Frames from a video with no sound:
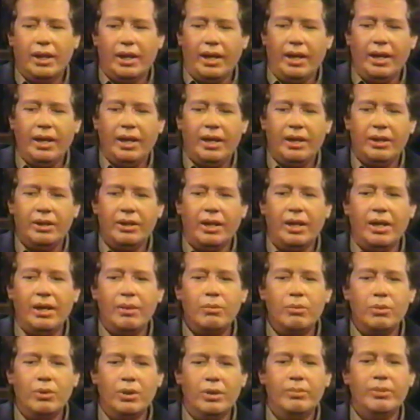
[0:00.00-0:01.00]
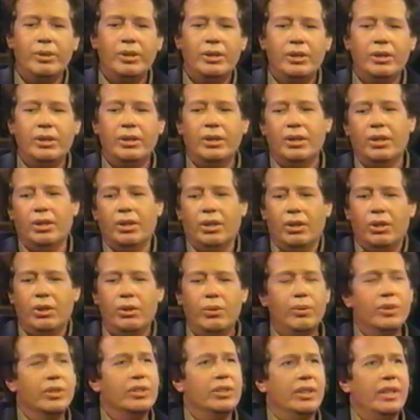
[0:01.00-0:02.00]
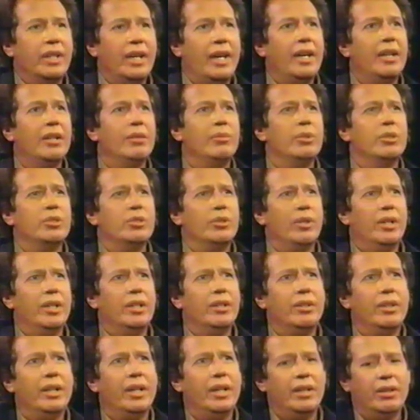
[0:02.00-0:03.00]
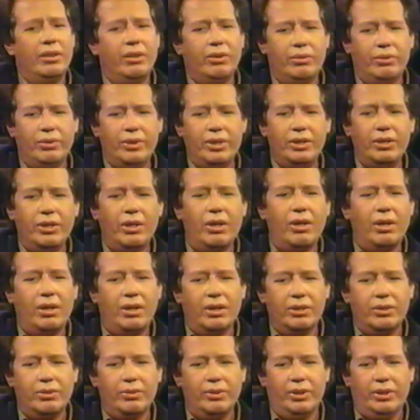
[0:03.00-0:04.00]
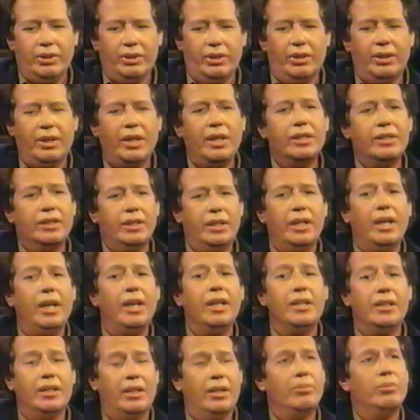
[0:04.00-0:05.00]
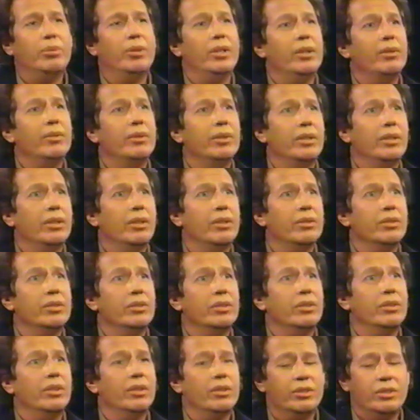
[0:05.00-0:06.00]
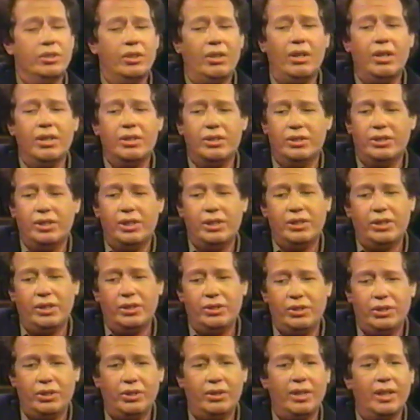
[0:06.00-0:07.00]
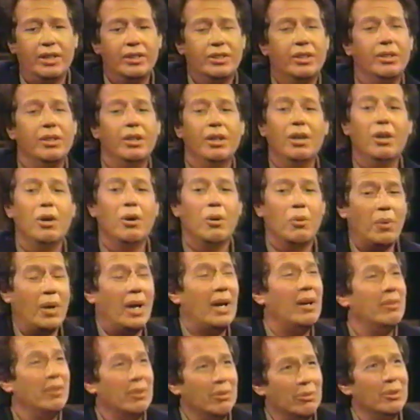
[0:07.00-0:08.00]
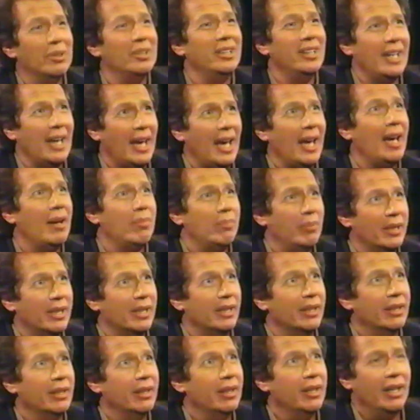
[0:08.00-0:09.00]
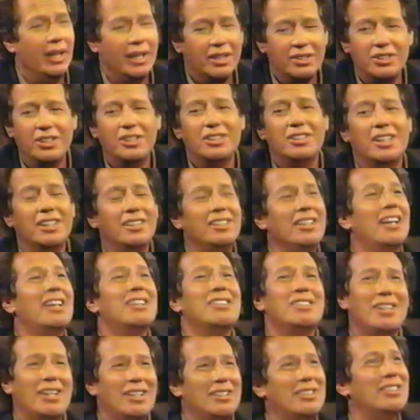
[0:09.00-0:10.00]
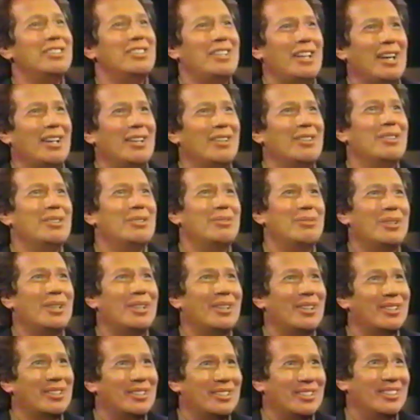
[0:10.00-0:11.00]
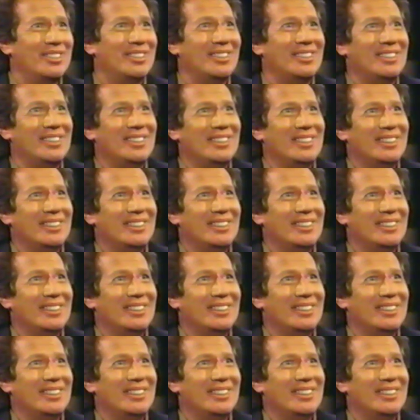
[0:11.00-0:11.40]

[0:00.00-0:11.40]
and a woman who was an animal trainer had 3 dogs with her. And I said, hey, can I play with those dogs? And she said, sure. And I said, wow, they're really happy. And she said, yes, they just had a good rehearsal.